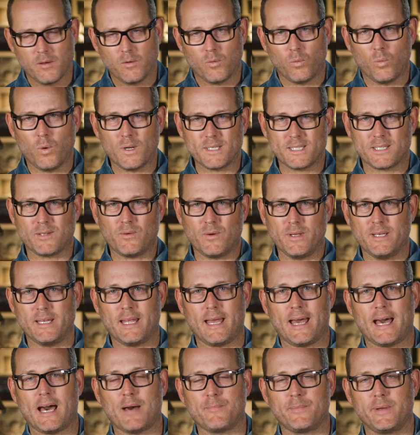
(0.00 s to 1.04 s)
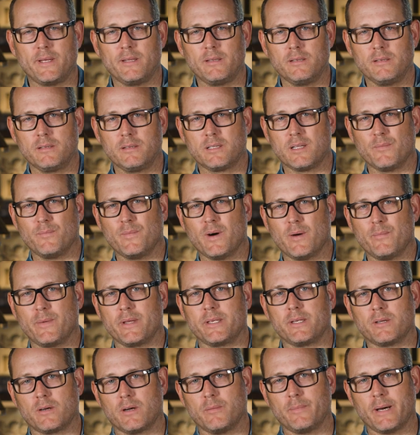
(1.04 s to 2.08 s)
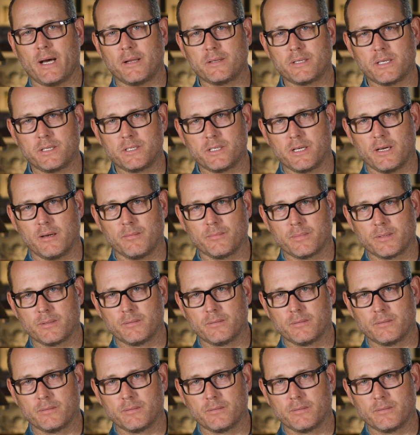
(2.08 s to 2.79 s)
What's going to happen the moment you're about to jump?